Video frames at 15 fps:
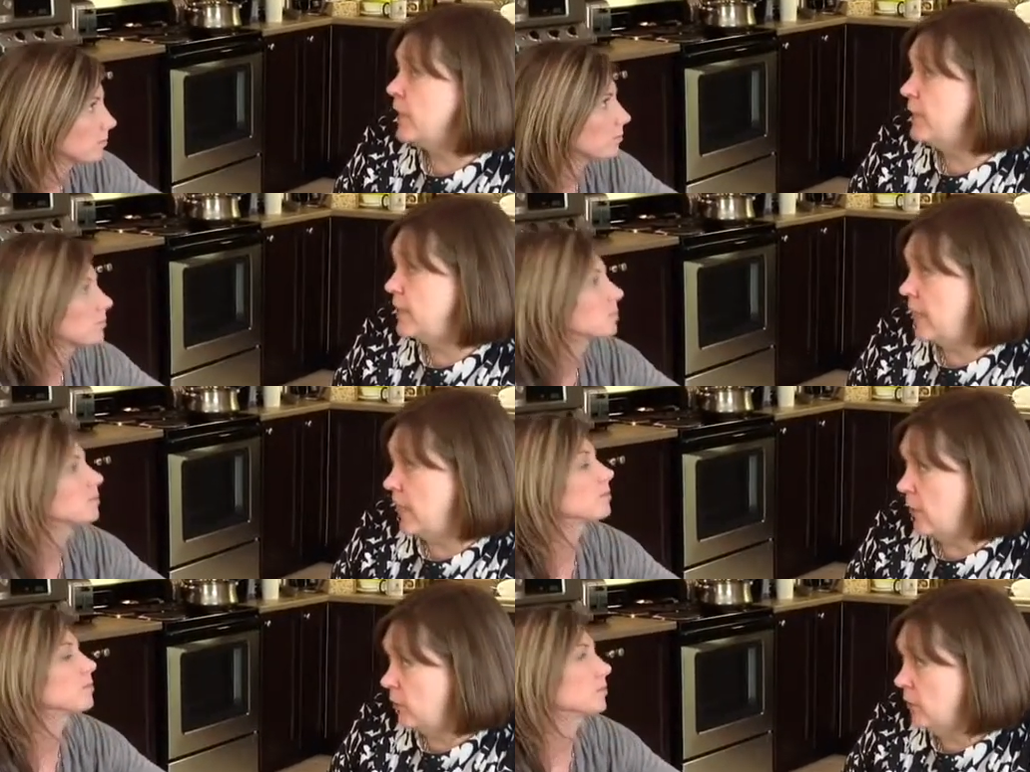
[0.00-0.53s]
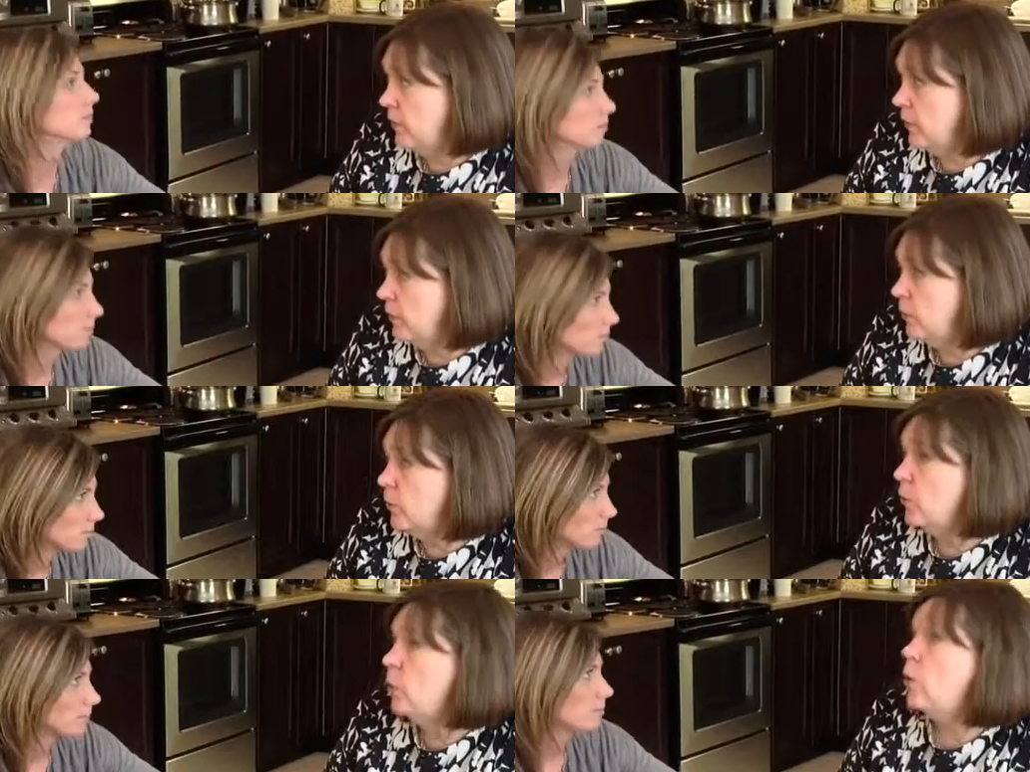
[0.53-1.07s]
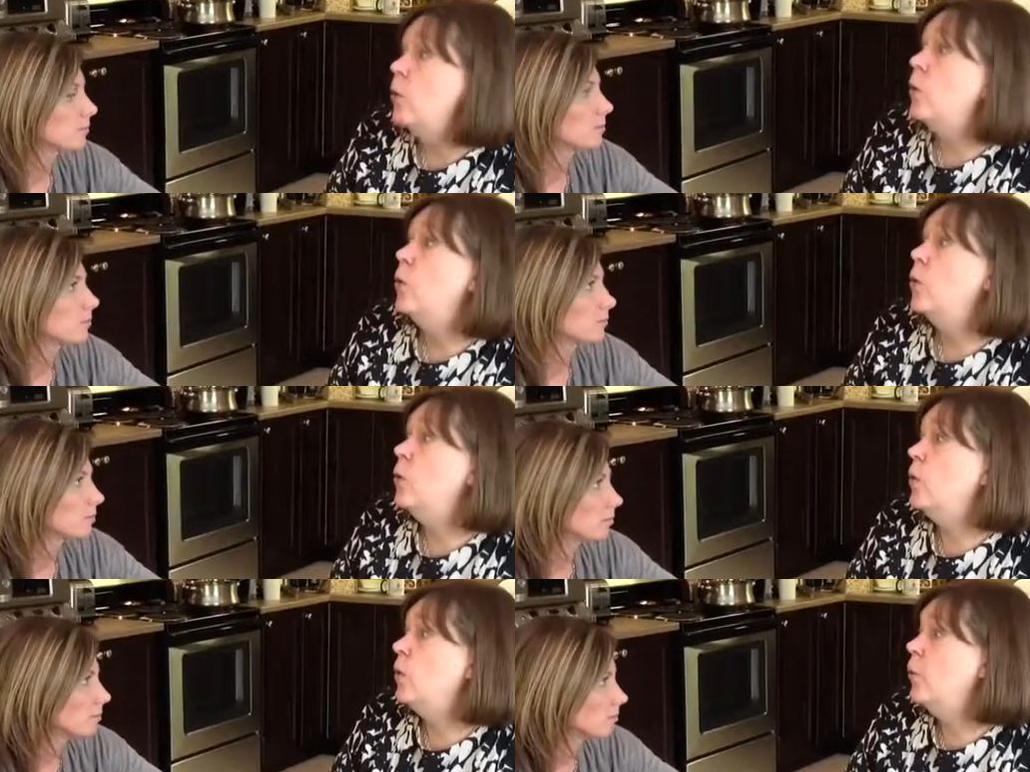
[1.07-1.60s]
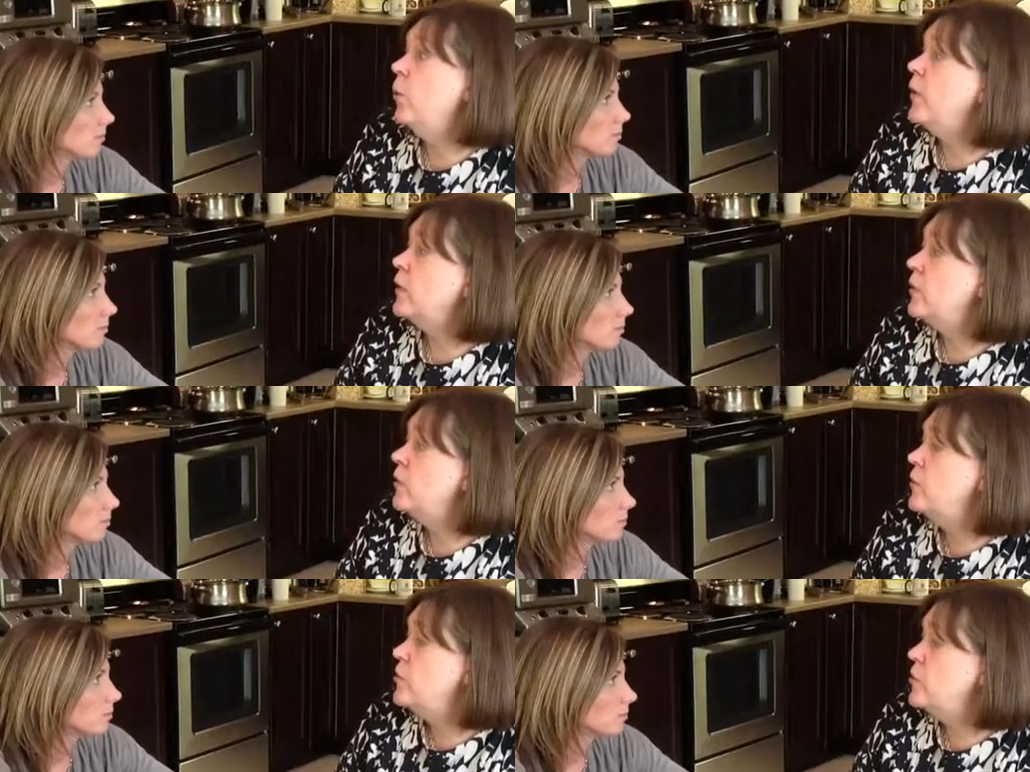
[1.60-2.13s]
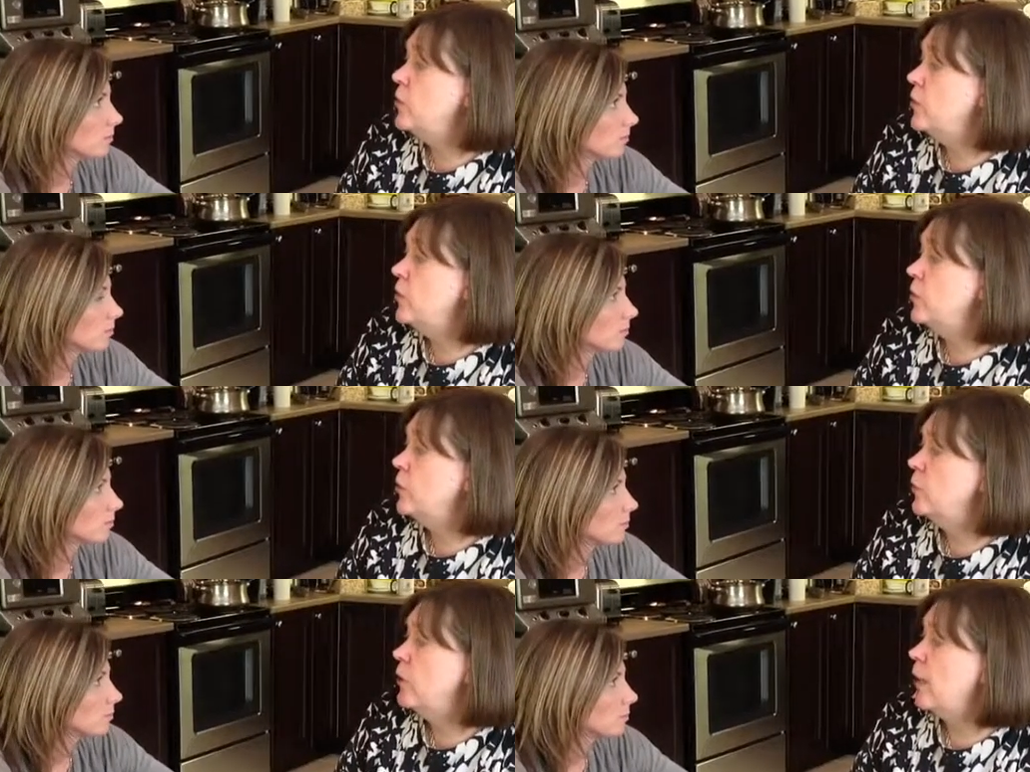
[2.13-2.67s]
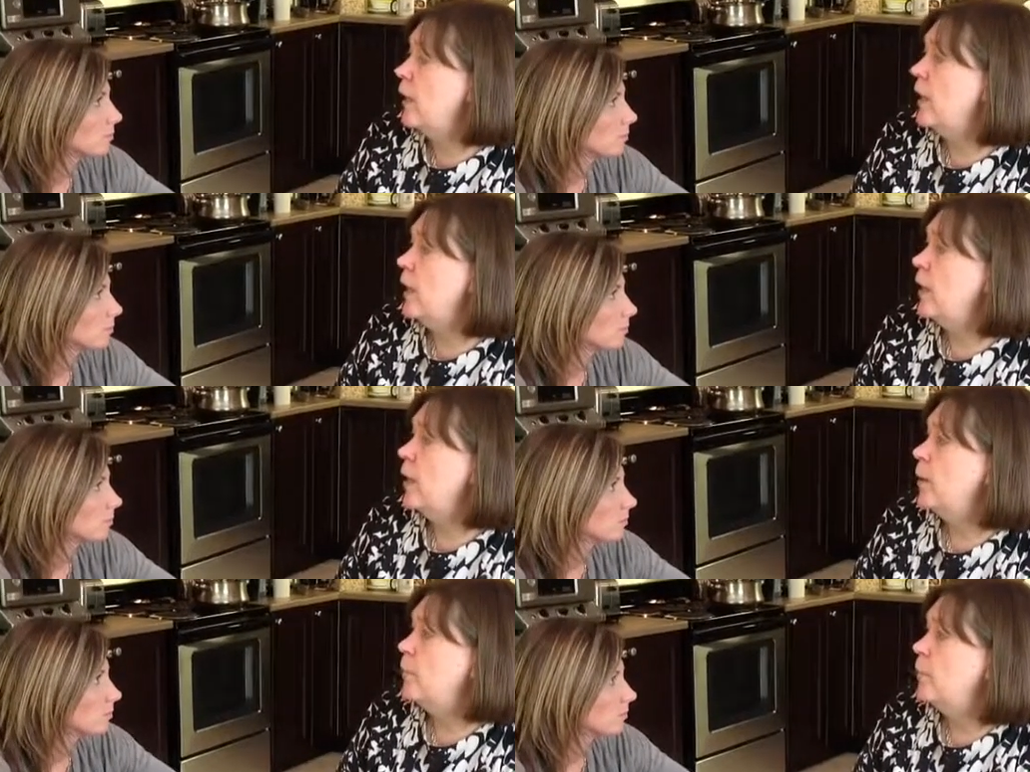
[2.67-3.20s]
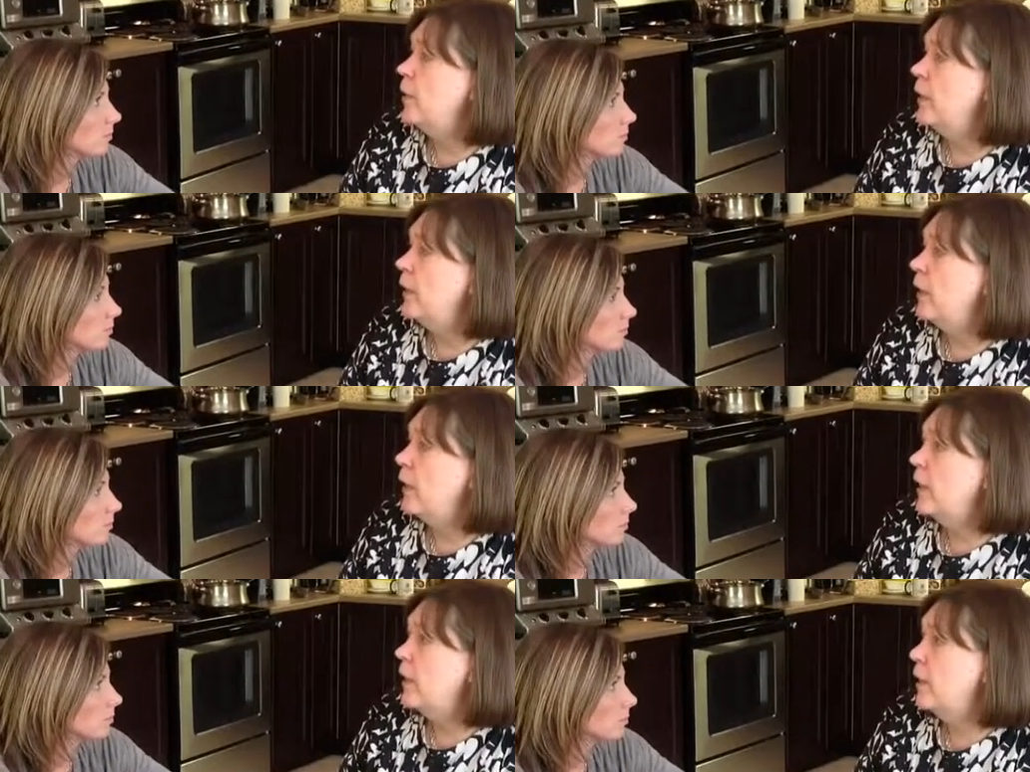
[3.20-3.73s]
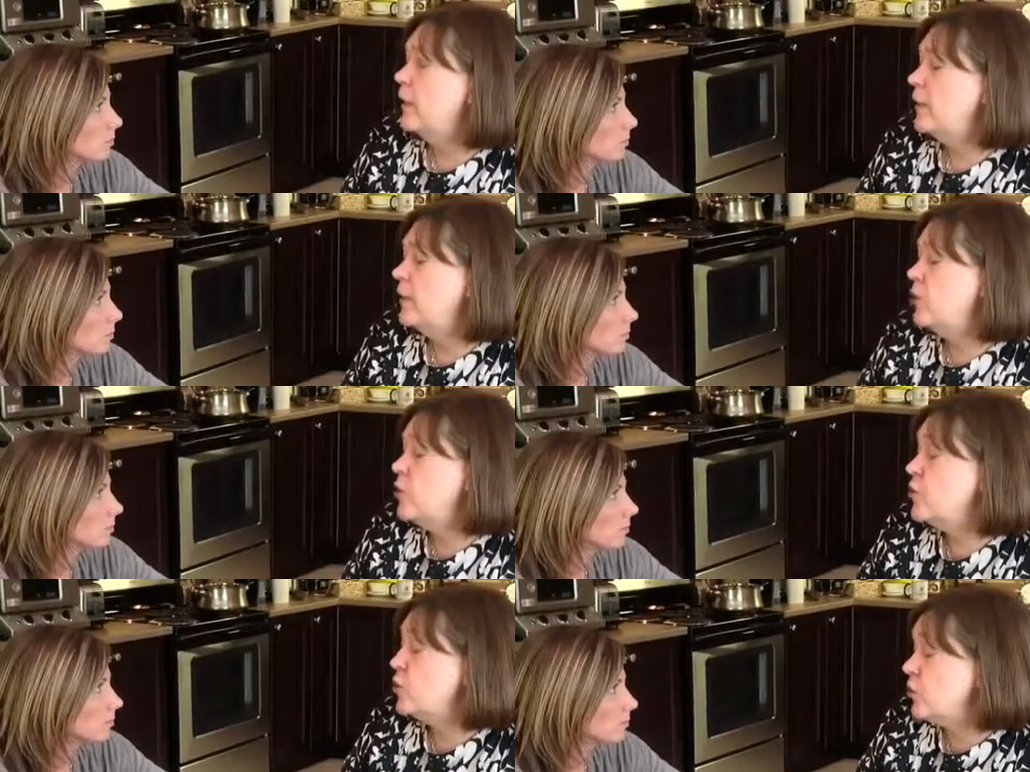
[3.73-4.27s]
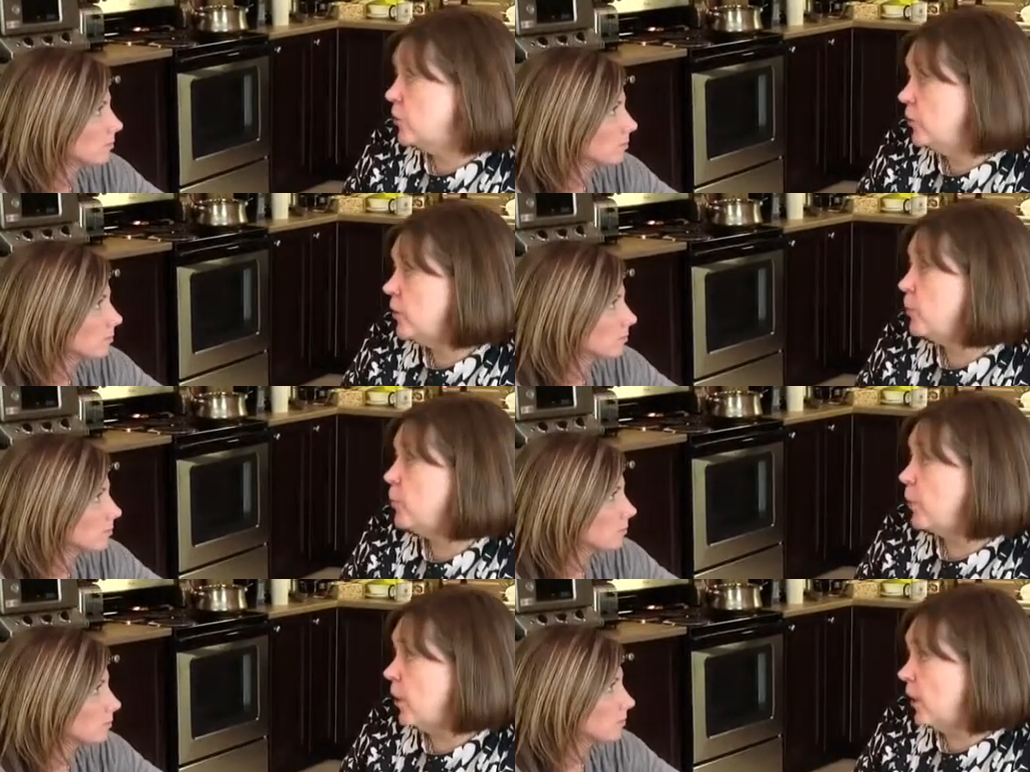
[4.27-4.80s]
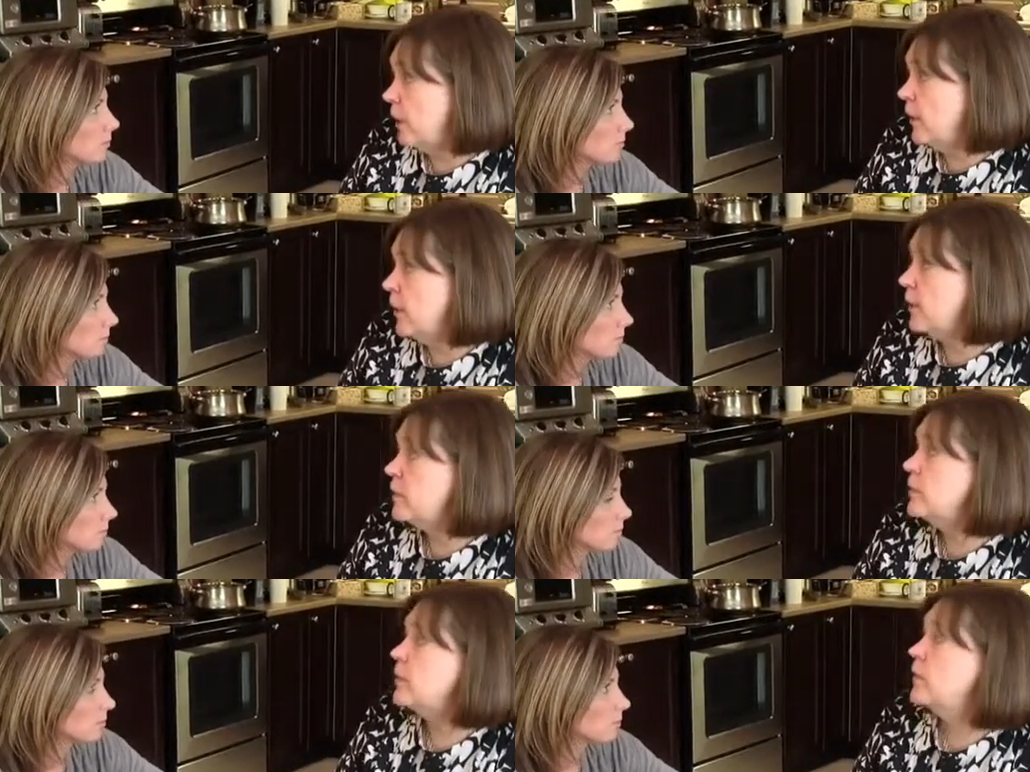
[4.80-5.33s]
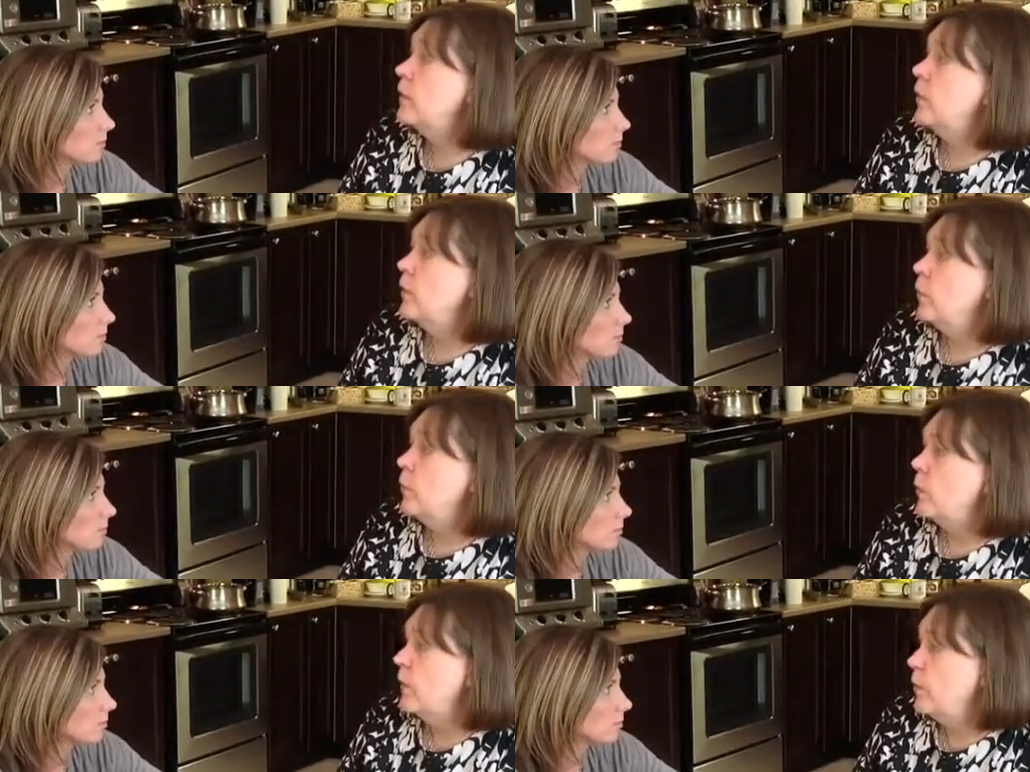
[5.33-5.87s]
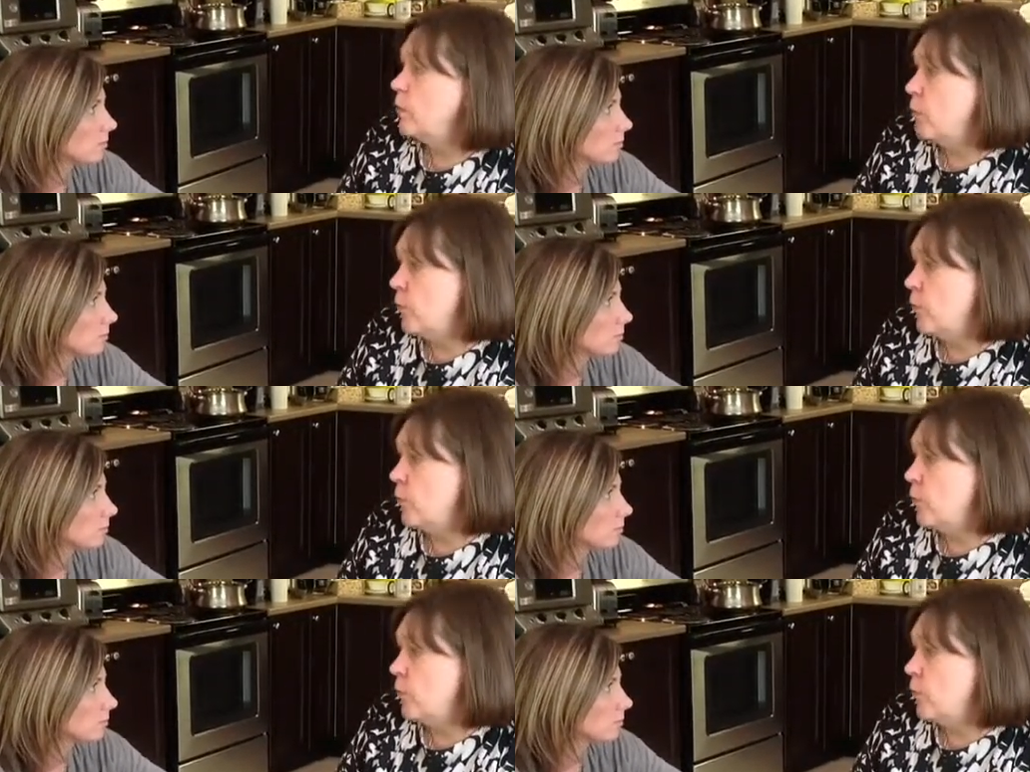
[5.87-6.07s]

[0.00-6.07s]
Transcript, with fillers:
Speaker 1: down, or we can do um, an insured product either